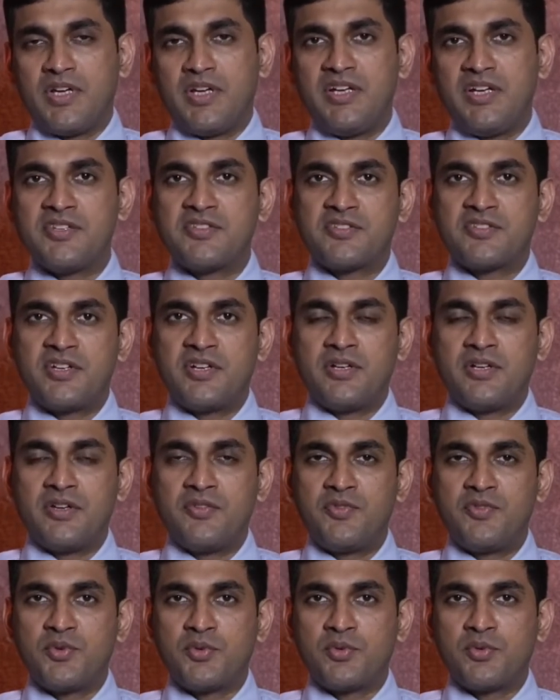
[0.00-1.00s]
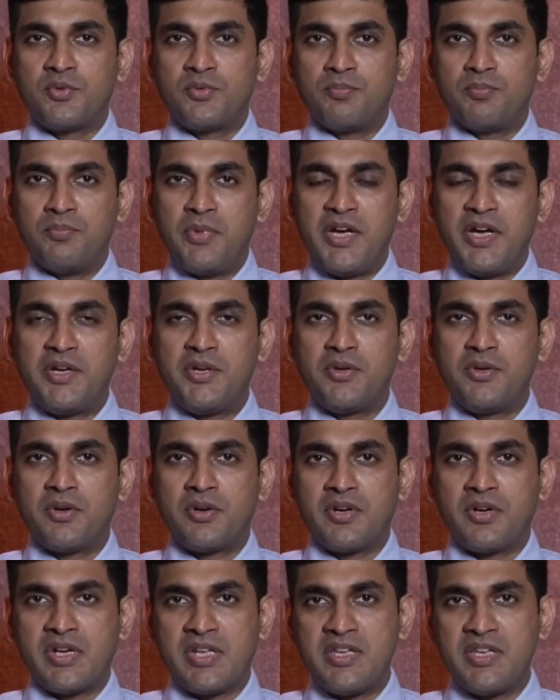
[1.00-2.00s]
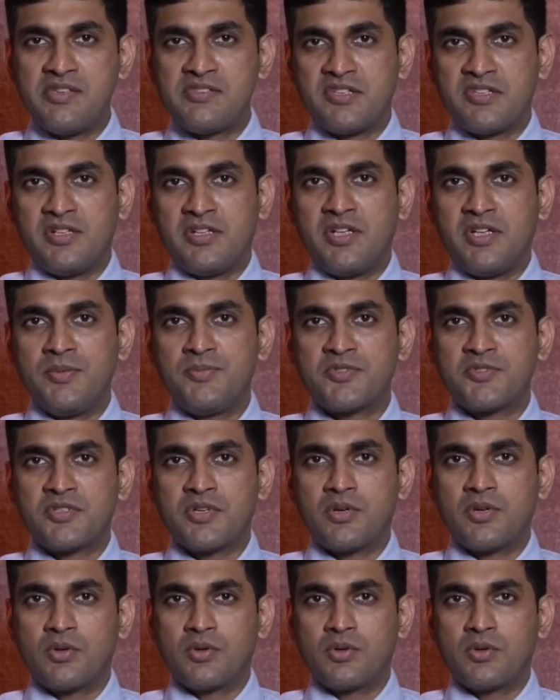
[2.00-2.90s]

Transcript: Instead, if you bend your knees and hips,